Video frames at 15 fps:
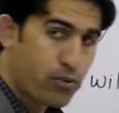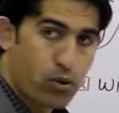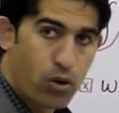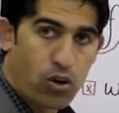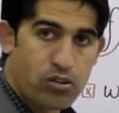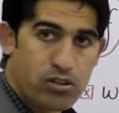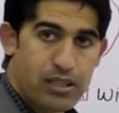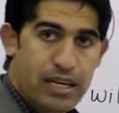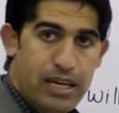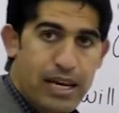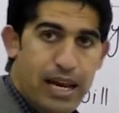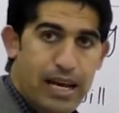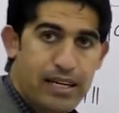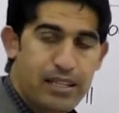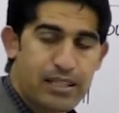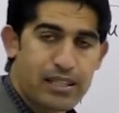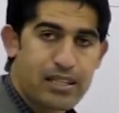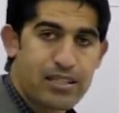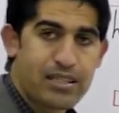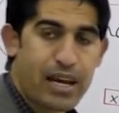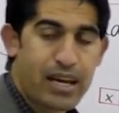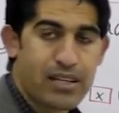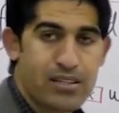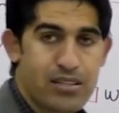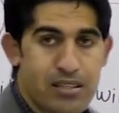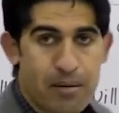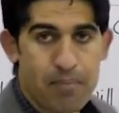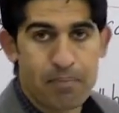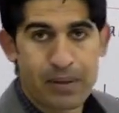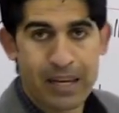clause and it
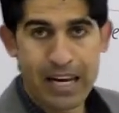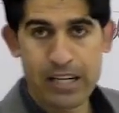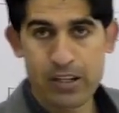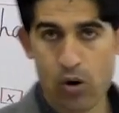contains had